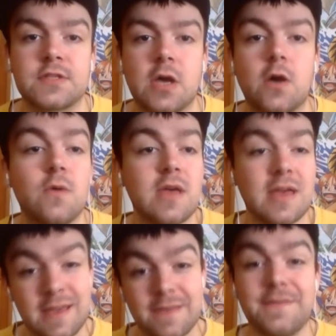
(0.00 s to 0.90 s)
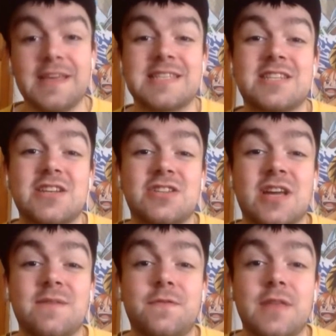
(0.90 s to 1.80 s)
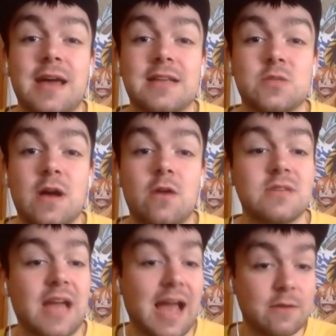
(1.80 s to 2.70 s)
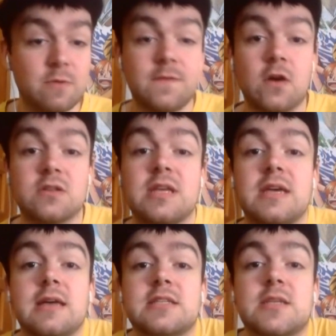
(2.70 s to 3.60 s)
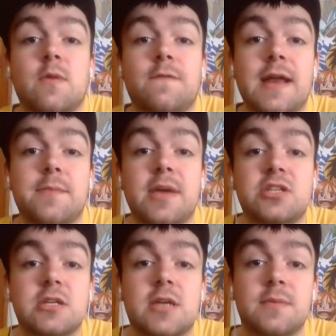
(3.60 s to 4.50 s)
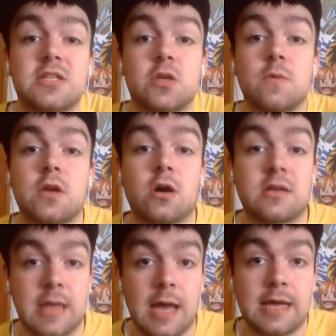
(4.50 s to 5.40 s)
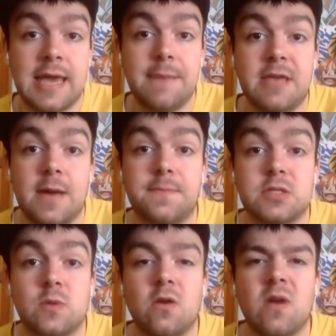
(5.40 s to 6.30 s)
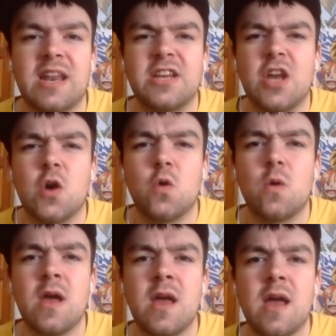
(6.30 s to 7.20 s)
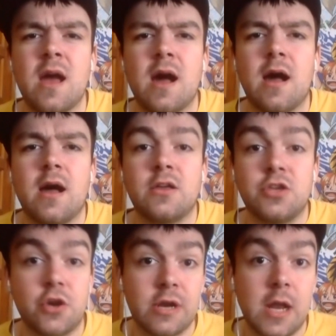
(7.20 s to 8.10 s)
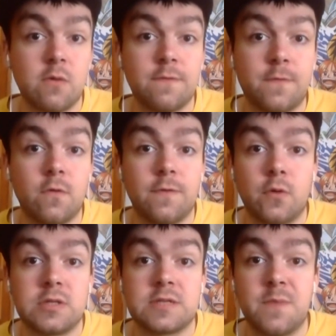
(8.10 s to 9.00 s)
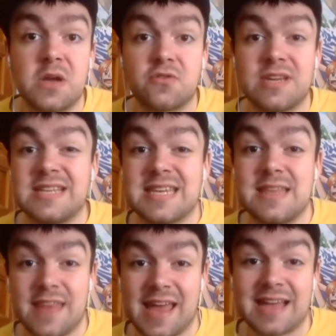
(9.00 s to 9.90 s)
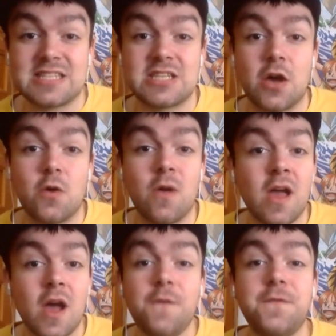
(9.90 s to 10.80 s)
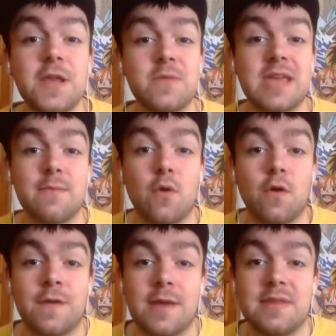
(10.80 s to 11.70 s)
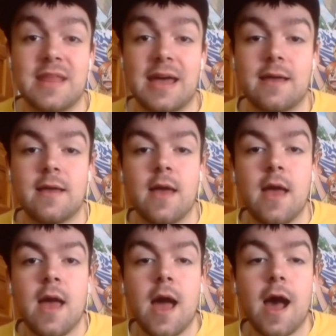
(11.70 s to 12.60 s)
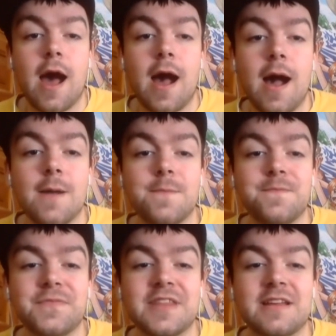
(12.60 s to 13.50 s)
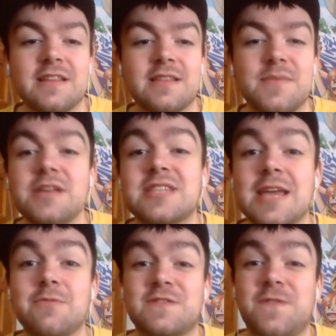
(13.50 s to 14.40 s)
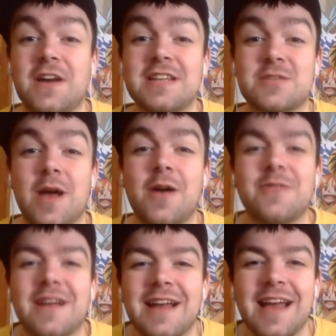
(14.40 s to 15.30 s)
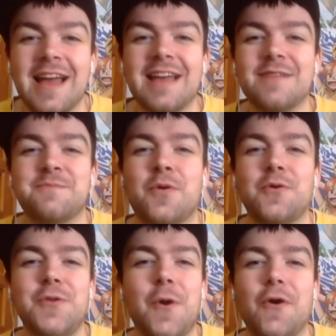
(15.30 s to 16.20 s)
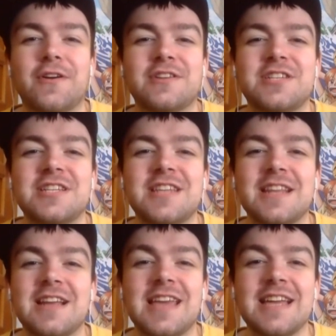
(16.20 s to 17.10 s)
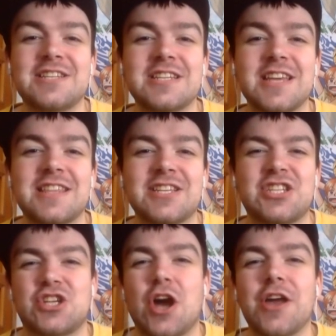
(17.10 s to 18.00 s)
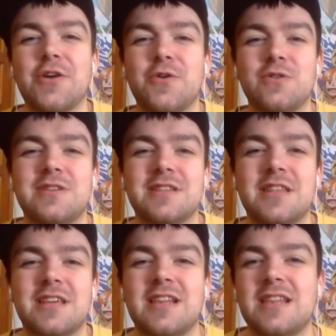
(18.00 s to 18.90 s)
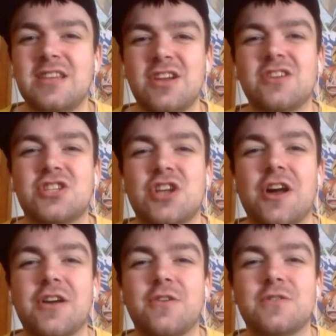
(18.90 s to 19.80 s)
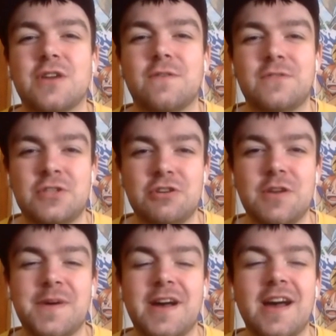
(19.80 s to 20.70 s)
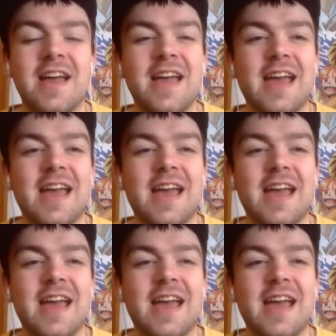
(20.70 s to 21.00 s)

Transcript: So this is a good time for that as well. And we've got the Summer of Animation coming. So we got Camp Camp as well. And I know Yuri Lowenthal, the voice of Mercury, is in that. So hopefully we get more of him in that. The middle skit was fun as well. Poor Nora. She's like the child, the young child of Juniper.